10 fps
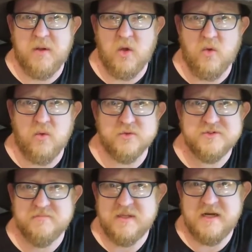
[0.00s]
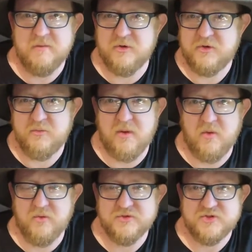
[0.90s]
polls, being able to do
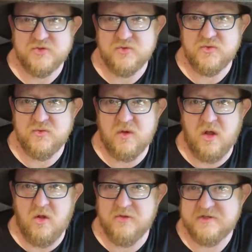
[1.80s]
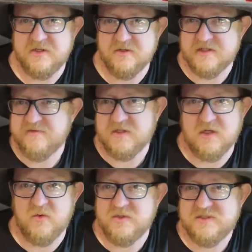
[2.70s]
polls to all the tiers, even the
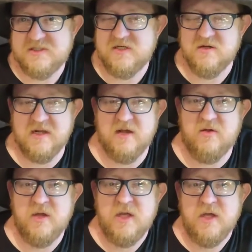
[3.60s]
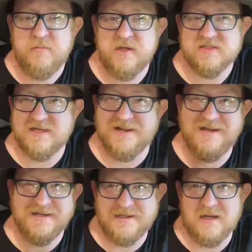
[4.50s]
lowest tier now, because I'd
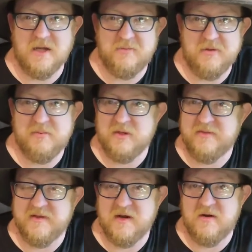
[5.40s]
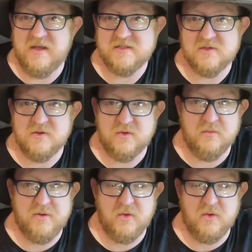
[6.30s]
like to get a lot of people in there and start doing